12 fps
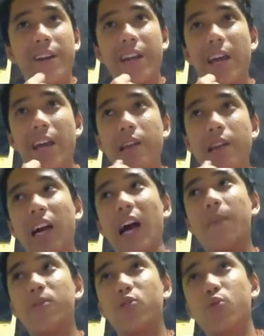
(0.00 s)
Then it
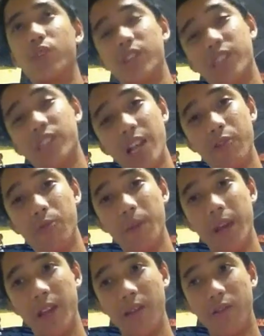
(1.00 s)
comes to the
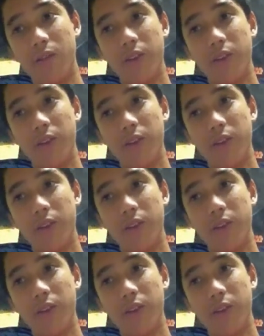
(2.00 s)
Slenderman